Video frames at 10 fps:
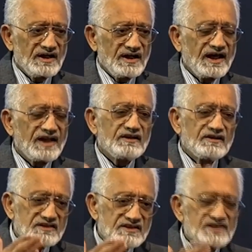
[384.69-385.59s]
And
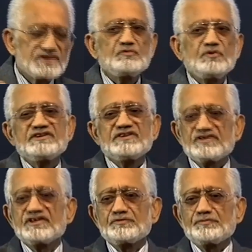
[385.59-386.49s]
this
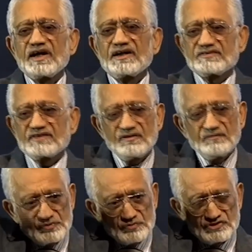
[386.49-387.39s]
is Pakistan
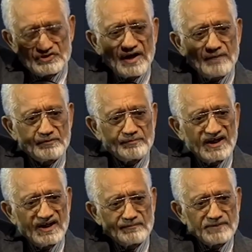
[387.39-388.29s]
which was dreamt by
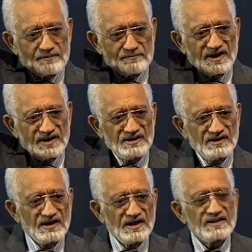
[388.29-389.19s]
Allama Iqbal.
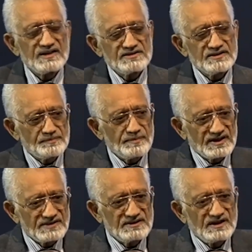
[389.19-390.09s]
And this is
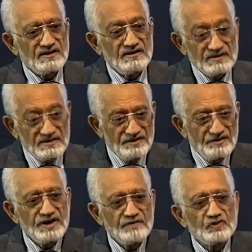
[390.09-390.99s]
Pakistan, the
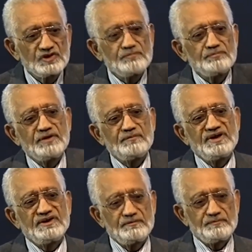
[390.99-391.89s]
dream was
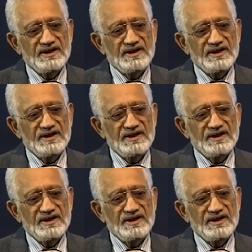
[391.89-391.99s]
implemented by God.